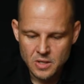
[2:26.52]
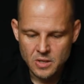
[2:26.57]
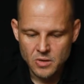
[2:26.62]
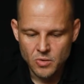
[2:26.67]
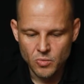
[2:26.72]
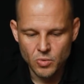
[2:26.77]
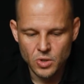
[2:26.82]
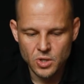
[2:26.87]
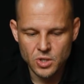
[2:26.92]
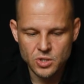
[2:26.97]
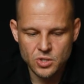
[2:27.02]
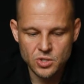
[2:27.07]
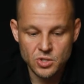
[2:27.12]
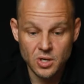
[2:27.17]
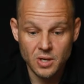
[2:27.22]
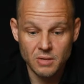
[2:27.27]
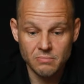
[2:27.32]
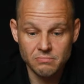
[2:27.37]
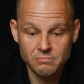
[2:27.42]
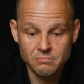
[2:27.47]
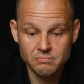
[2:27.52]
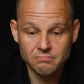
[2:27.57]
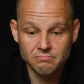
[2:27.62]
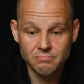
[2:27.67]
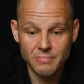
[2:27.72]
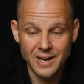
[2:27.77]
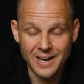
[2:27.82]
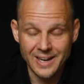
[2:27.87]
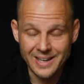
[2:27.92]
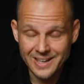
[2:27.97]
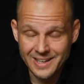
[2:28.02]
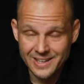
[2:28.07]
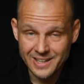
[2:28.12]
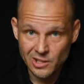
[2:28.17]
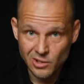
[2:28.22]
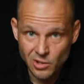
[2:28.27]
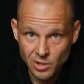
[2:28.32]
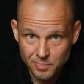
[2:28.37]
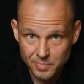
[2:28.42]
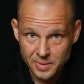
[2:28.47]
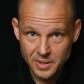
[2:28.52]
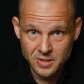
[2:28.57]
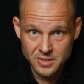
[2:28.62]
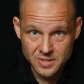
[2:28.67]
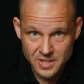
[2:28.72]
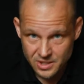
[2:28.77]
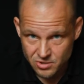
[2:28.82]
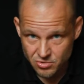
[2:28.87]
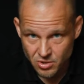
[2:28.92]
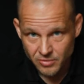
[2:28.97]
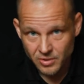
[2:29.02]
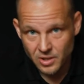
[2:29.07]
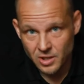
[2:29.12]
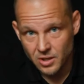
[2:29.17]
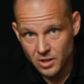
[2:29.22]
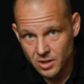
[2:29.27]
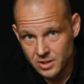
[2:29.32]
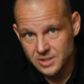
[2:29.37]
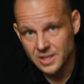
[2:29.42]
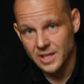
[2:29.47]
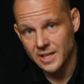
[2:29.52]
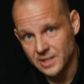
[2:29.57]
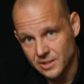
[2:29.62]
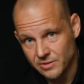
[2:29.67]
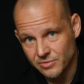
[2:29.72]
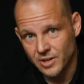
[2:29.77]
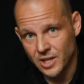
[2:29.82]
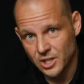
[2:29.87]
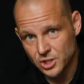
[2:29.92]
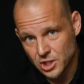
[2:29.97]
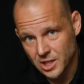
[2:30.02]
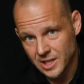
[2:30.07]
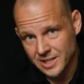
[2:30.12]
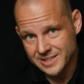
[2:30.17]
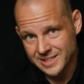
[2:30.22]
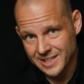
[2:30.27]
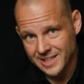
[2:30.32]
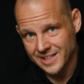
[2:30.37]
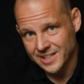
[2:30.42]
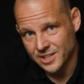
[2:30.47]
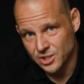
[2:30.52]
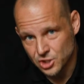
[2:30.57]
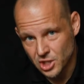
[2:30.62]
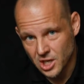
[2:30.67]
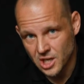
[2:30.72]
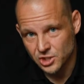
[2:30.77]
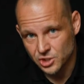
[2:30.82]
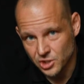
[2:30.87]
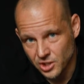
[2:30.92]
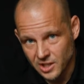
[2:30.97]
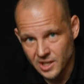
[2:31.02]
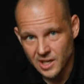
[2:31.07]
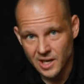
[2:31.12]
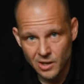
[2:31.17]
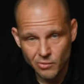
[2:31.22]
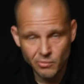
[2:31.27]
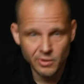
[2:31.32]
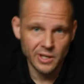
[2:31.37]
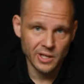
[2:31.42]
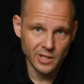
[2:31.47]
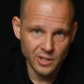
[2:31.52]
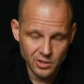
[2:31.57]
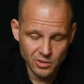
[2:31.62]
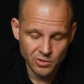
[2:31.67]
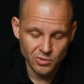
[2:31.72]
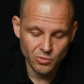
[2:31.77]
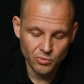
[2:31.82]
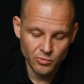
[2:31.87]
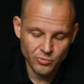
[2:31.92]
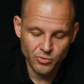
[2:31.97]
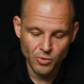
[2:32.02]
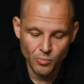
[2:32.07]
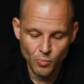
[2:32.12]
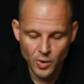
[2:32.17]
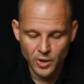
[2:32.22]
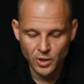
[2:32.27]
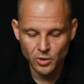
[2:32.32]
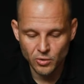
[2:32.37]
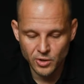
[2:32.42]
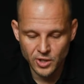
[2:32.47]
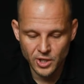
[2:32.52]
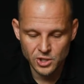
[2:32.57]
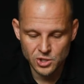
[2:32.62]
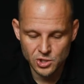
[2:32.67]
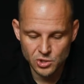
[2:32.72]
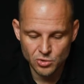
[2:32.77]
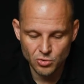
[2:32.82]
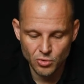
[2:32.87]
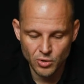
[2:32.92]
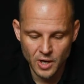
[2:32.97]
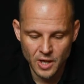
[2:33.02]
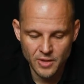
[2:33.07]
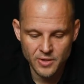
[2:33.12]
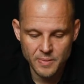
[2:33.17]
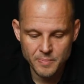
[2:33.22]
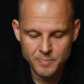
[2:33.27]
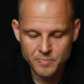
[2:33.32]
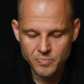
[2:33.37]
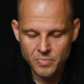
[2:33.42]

which I like a lot because I travel a lot. I need flashlights that I can charge in the car when I go from one location to another.